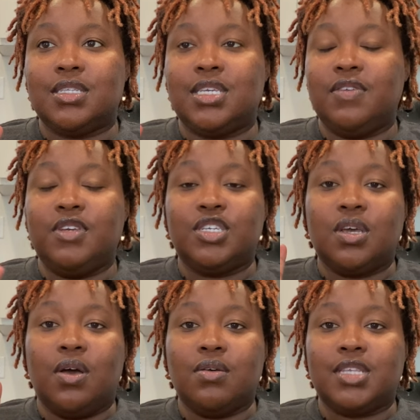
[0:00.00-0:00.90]
TV
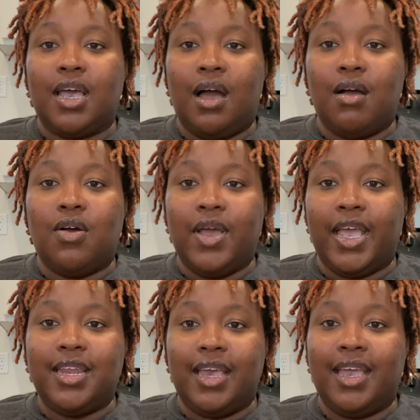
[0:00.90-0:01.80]
shows, they all go
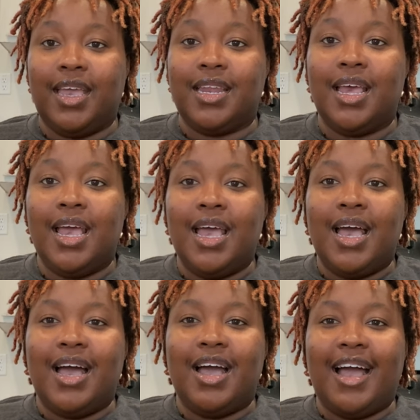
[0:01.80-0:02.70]
hand in hand.
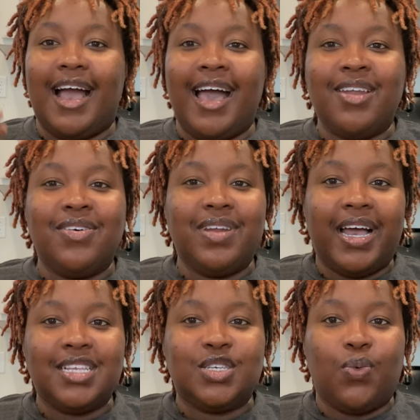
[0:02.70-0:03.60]
I don't
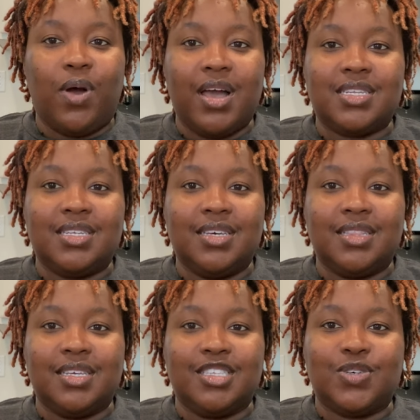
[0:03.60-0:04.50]
like to watch
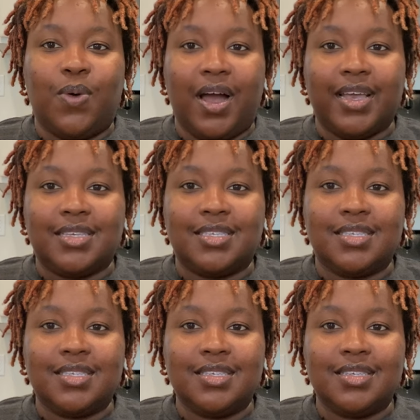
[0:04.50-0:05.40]
nothing twice
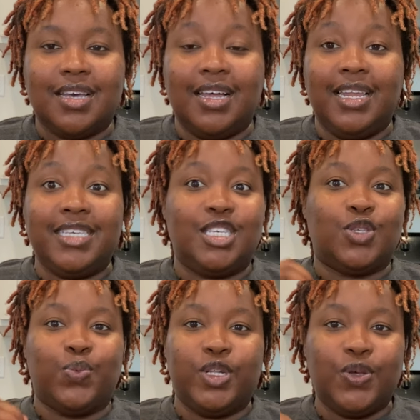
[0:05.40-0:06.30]
unless it's
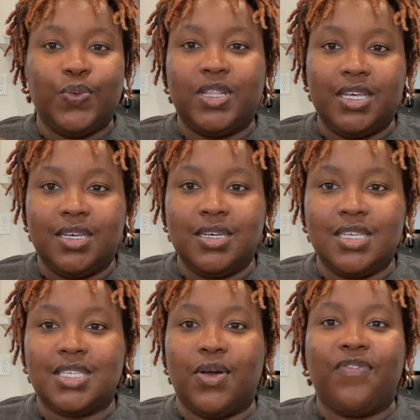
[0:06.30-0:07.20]
really, really
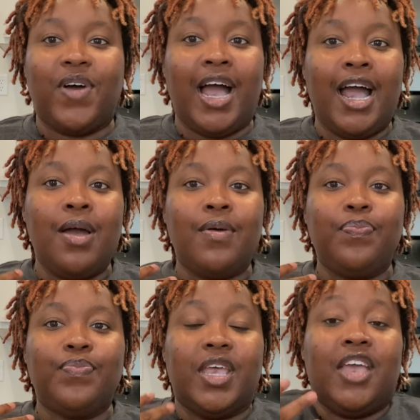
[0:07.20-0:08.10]
good. So if I,
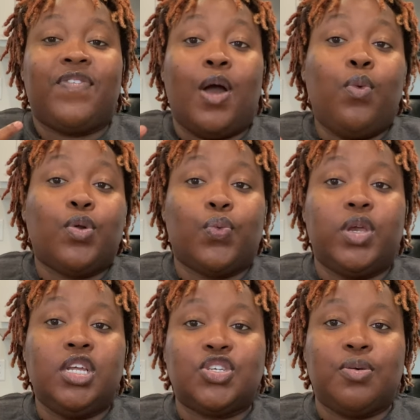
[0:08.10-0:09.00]
if I want to
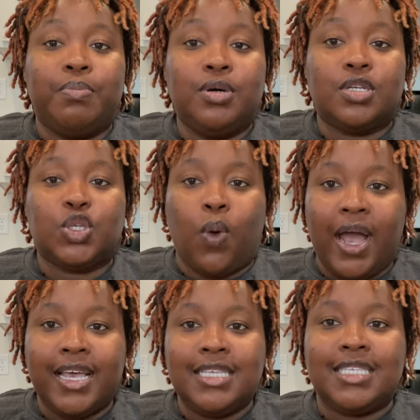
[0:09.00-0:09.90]
read your book
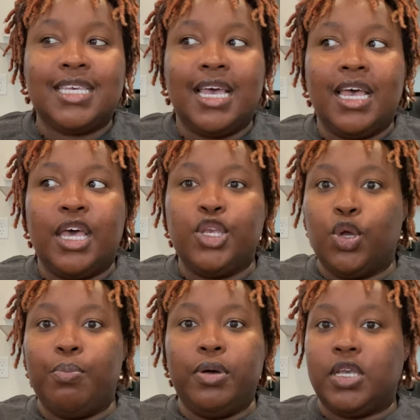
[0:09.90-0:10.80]
twice,
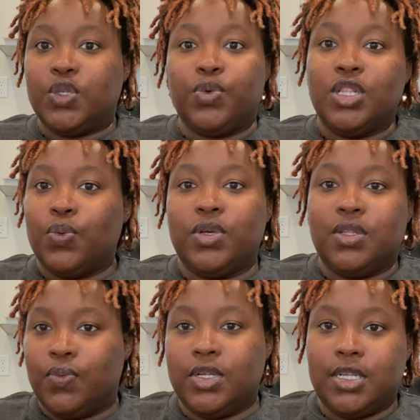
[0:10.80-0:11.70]
your book is really,
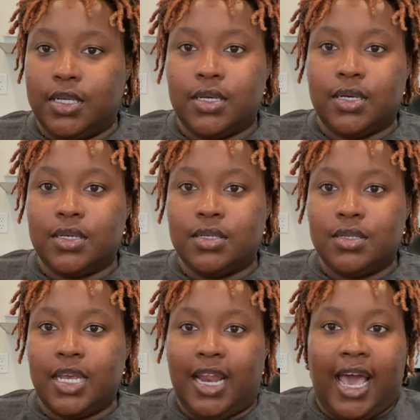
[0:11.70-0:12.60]
really, really good.
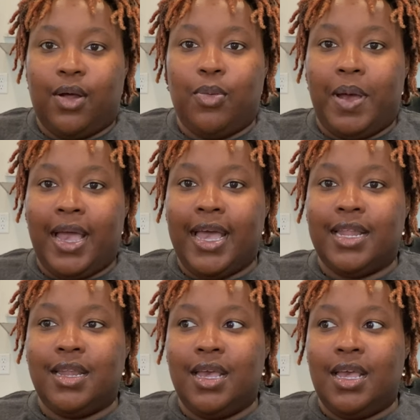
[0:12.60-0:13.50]
And I don't mind